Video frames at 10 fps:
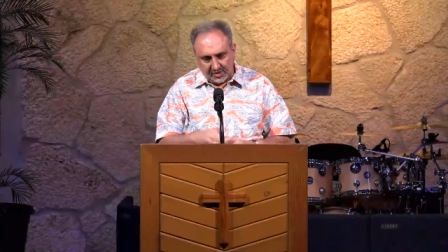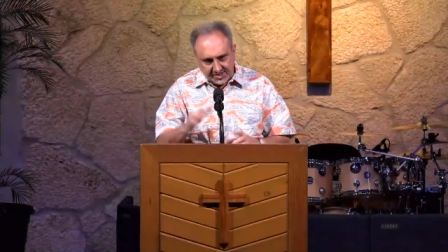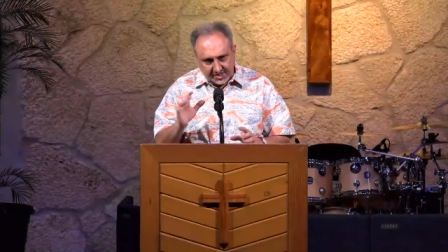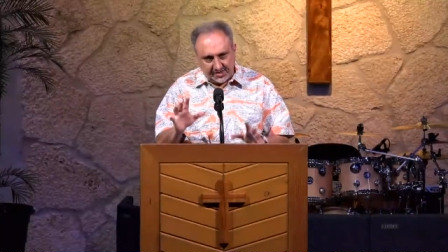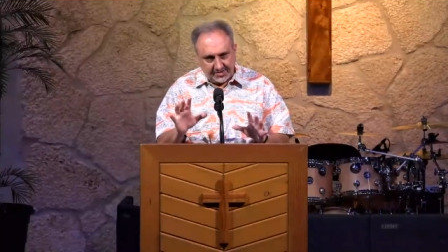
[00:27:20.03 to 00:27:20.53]
I
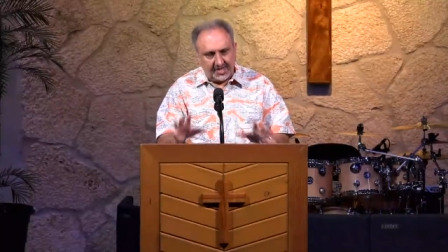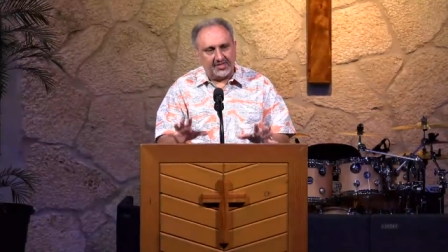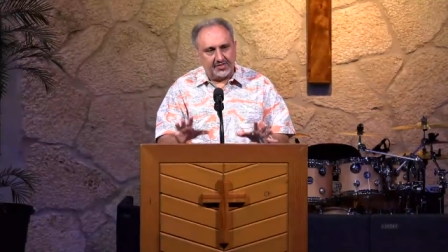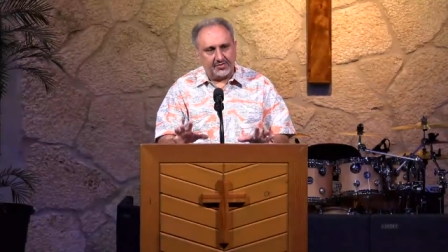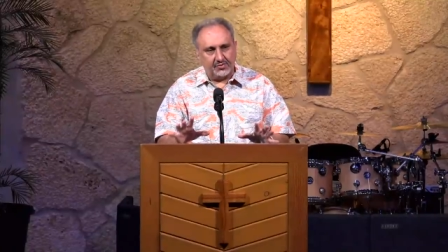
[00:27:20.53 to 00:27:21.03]
want you to
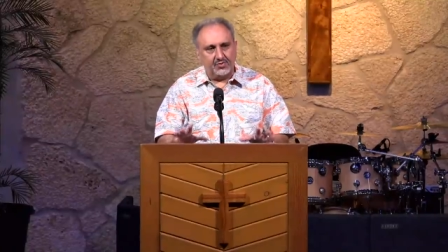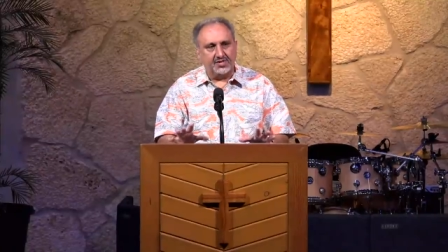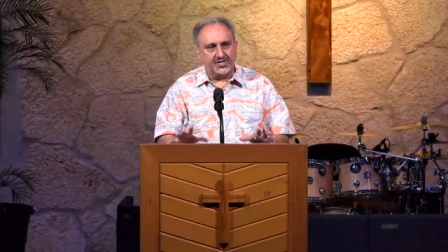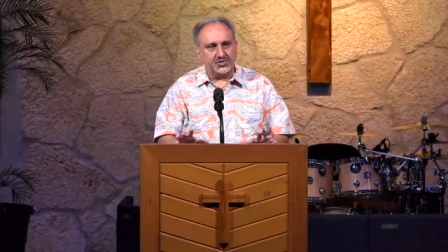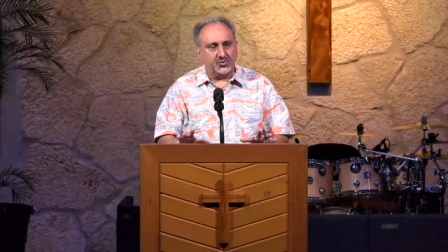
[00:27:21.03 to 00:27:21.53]
think
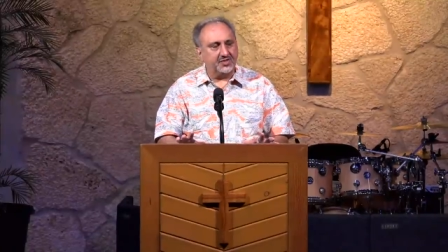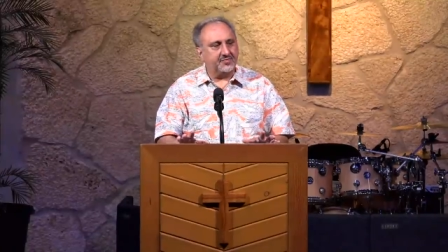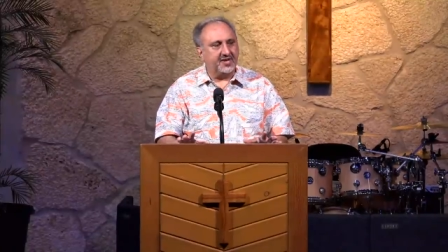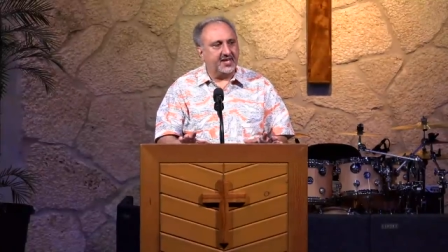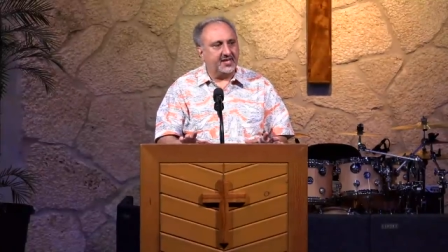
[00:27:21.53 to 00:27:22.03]
through this
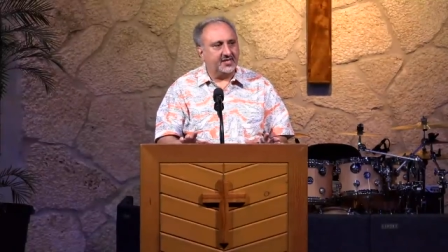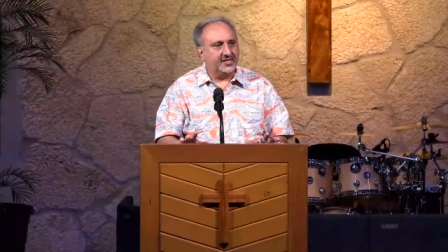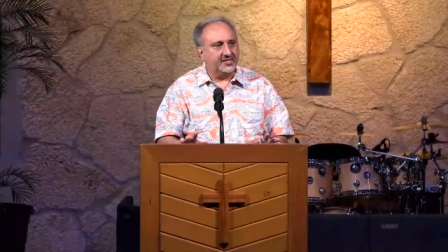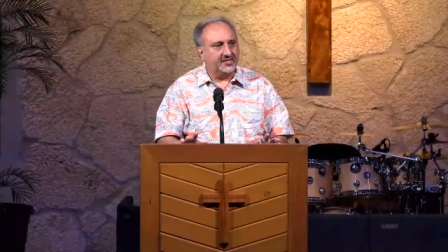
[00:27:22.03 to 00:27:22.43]
with me.